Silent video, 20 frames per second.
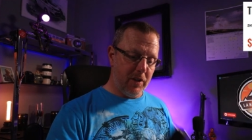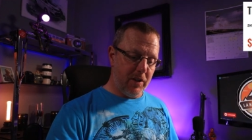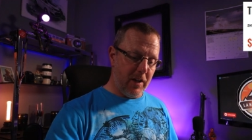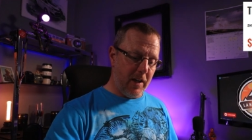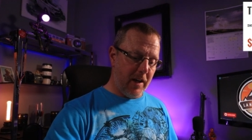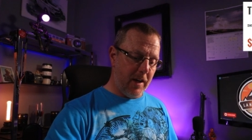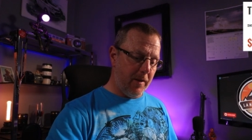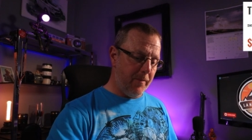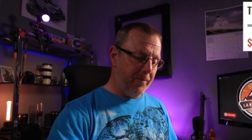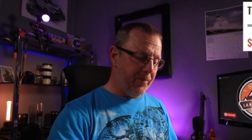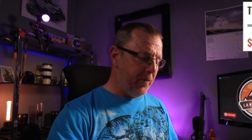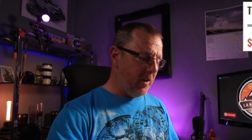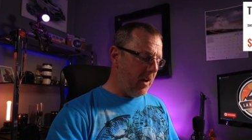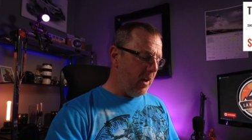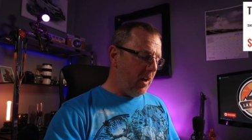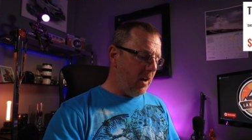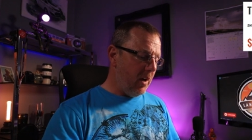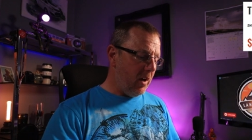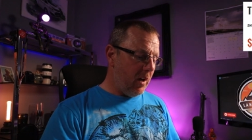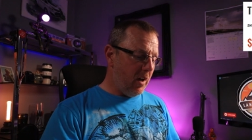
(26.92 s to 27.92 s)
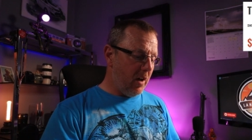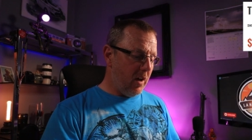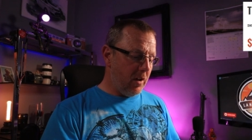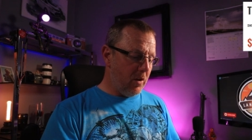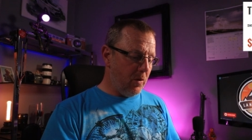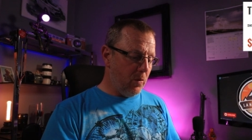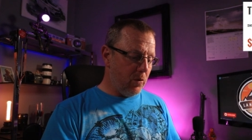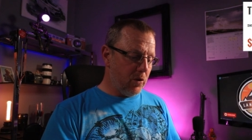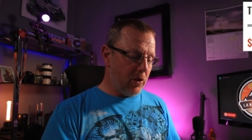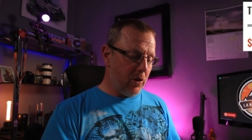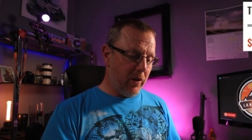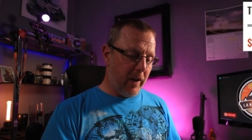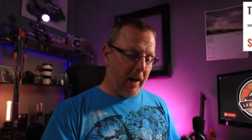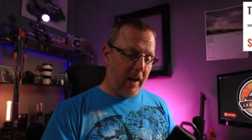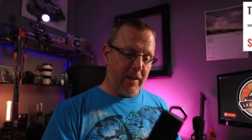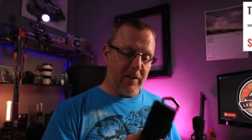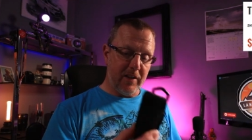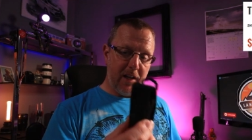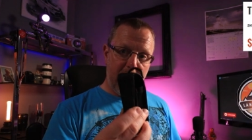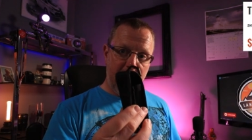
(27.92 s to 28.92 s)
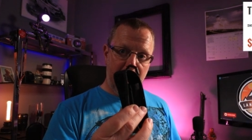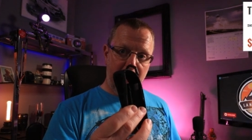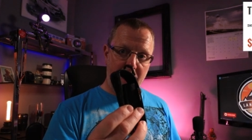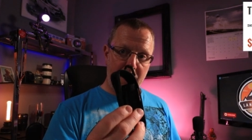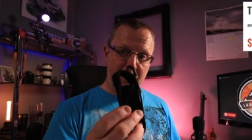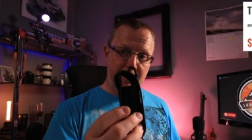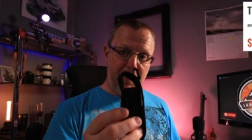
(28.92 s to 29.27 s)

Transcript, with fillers: is there. Uh, you also get a